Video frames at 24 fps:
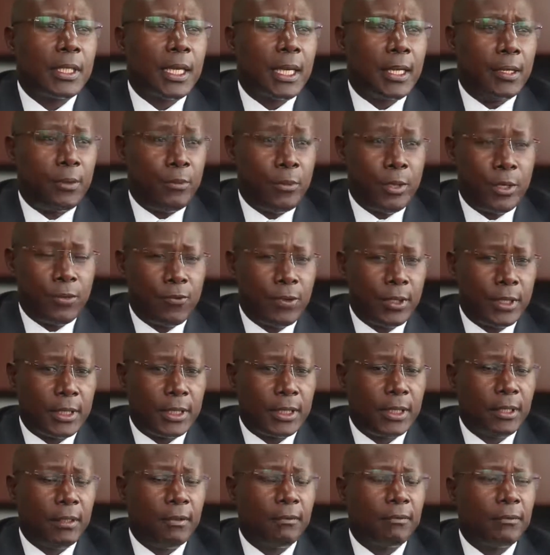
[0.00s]
had been
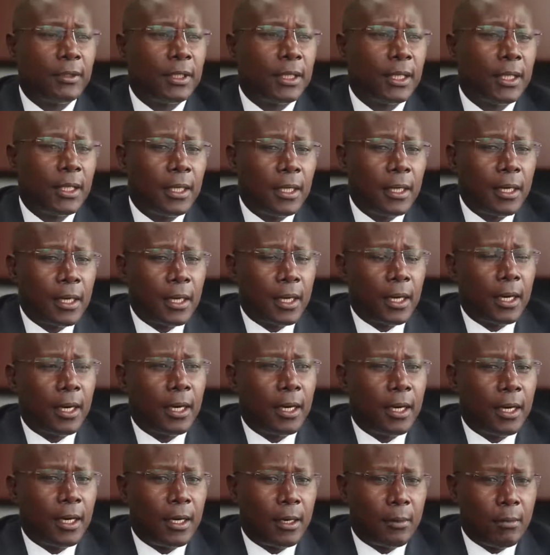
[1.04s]
received
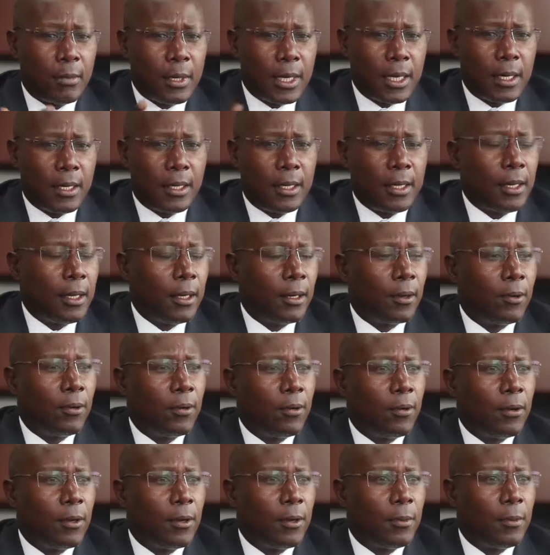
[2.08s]
by the
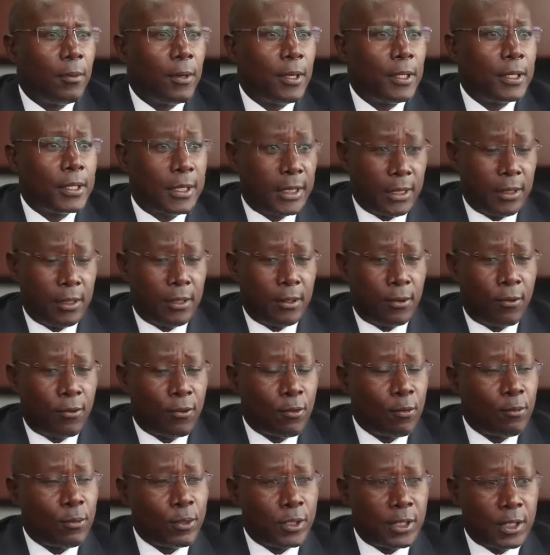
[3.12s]

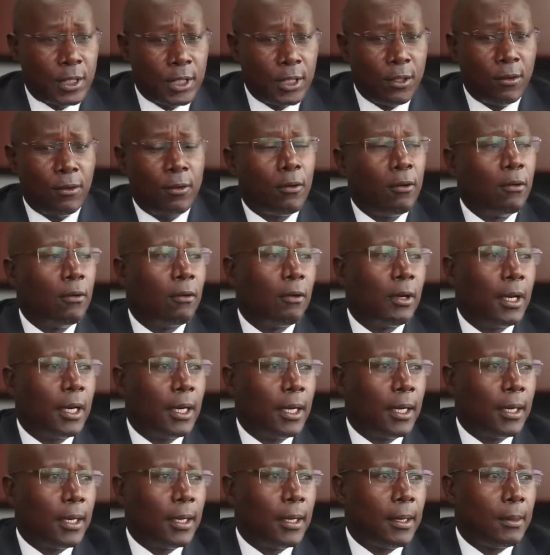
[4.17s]
Global
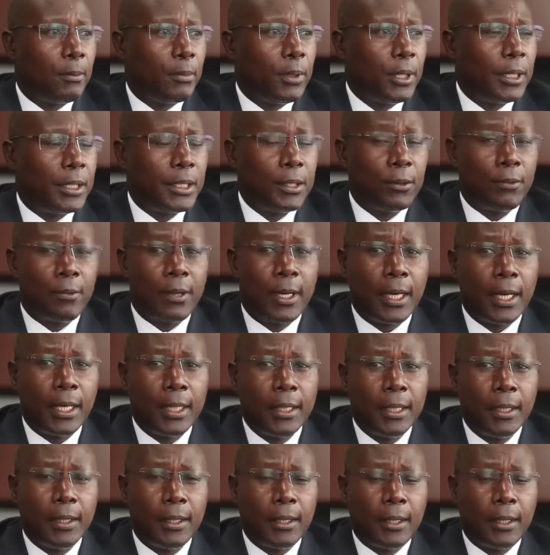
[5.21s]
CEO PTY.